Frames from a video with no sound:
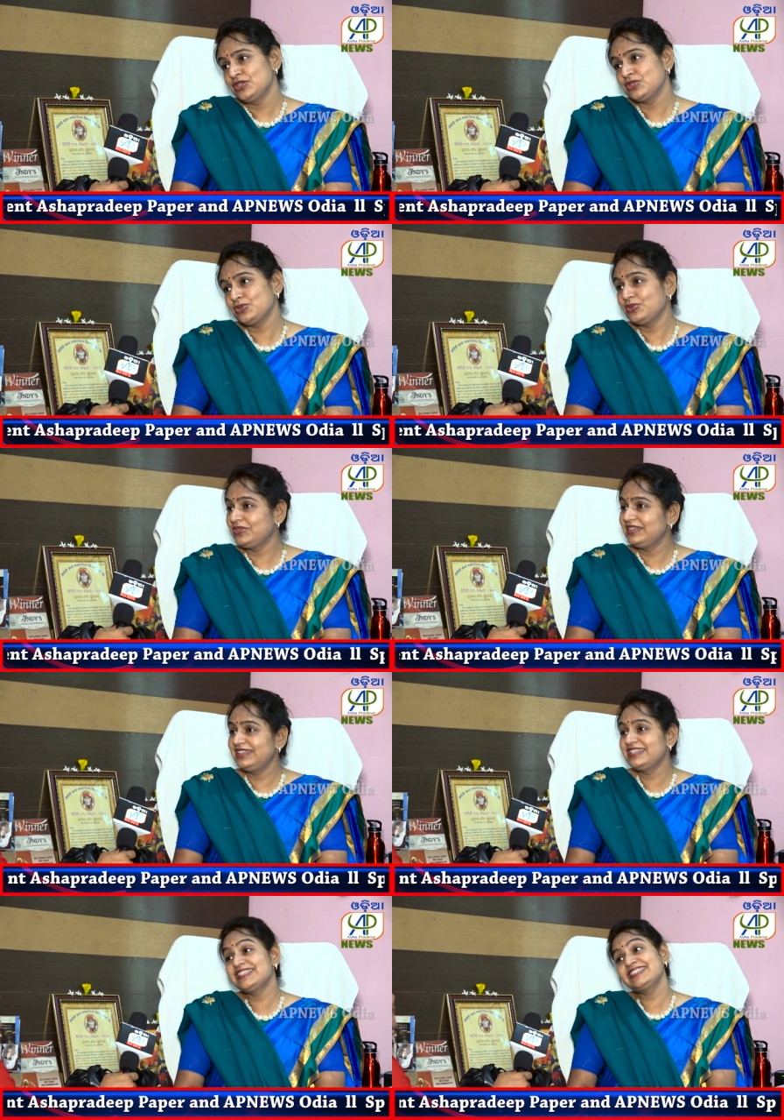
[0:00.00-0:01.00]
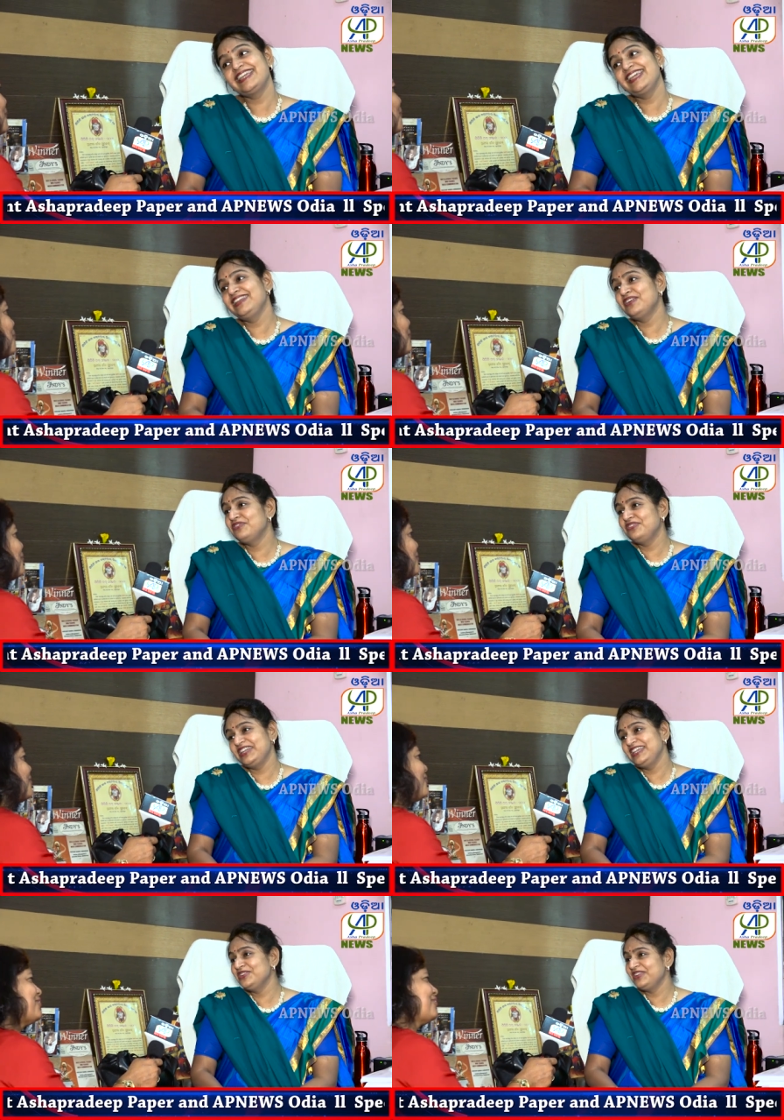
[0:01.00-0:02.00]
So this is again a
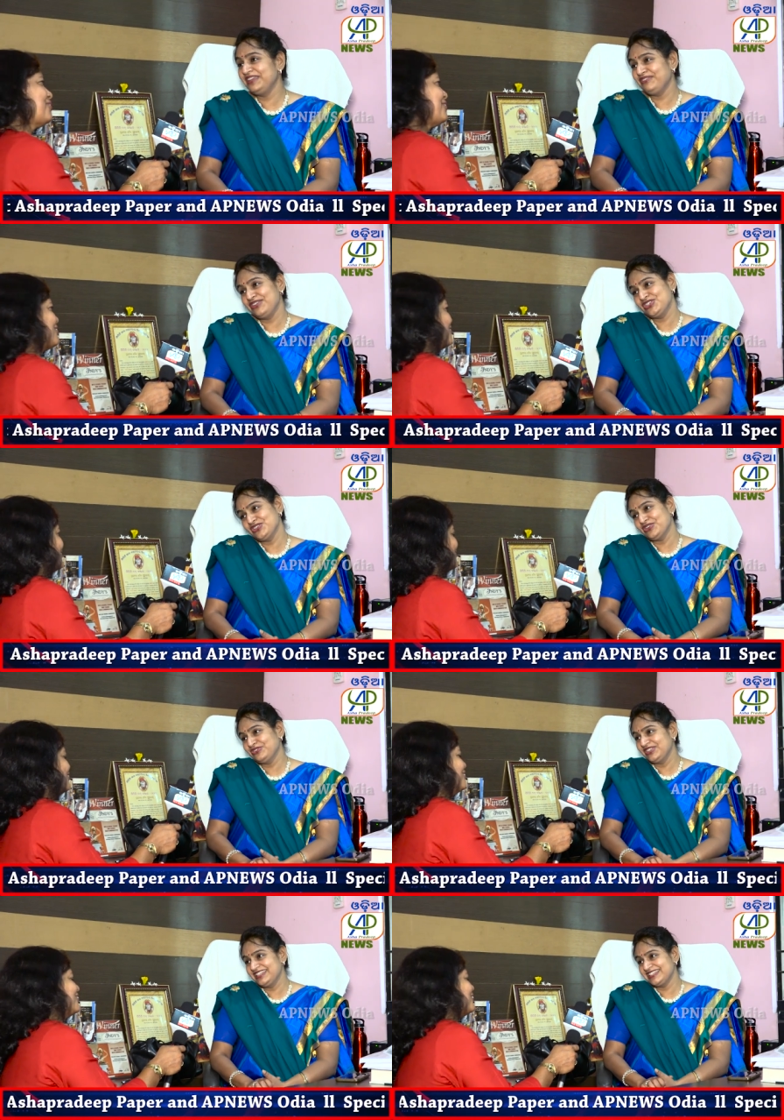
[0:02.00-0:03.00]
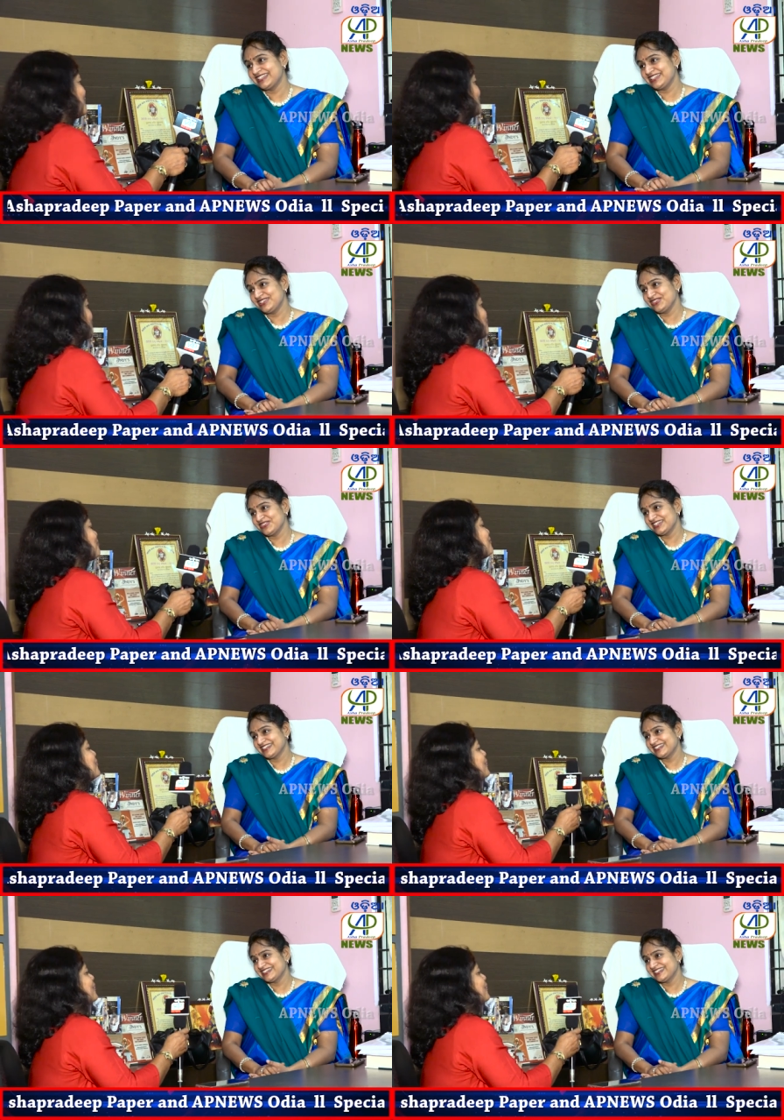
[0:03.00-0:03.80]
very unique feature of the institute.